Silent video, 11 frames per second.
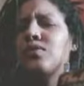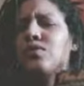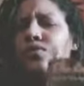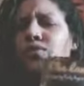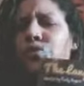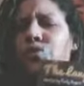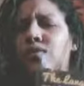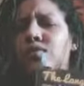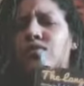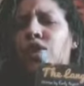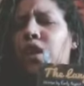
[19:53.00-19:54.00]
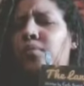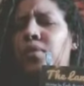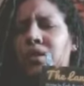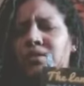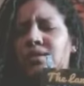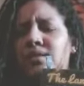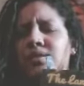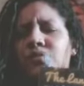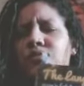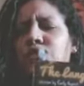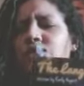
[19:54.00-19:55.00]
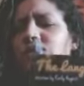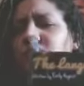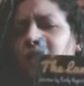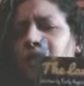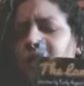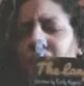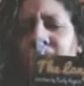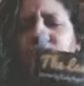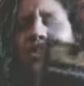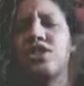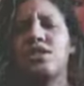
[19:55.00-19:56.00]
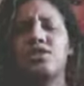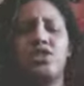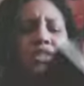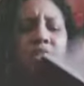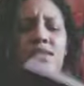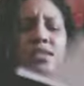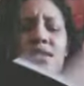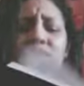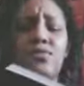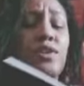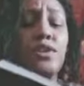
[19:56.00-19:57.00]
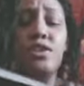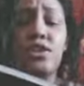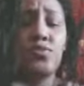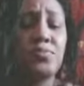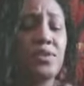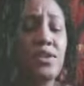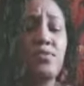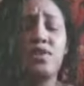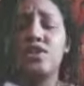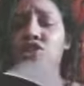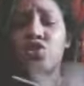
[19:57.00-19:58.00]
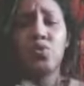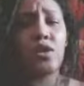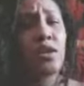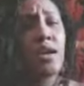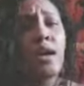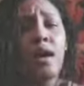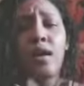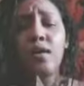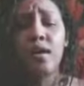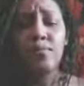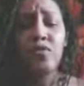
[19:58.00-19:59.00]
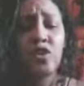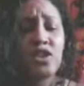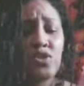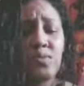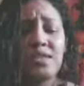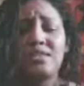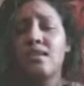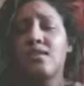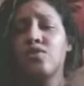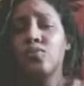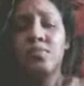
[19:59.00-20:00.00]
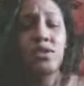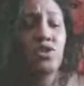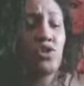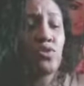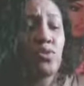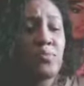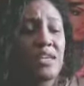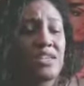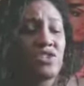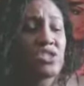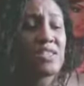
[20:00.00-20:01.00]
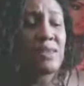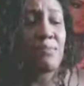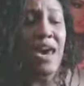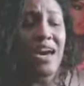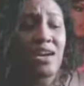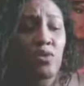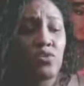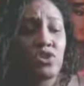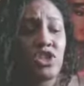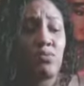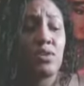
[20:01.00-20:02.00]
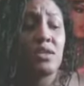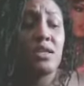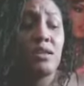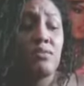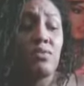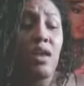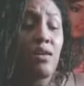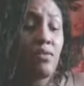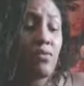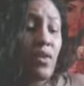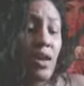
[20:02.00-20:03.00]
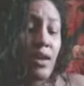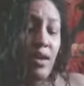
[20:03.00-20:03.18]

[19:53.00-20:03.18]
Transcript: beautiful thought process of internal healing, and she does, it's a very cute book, a very short, very sweet. It's got a little bit of journal pages in the back, which I really love.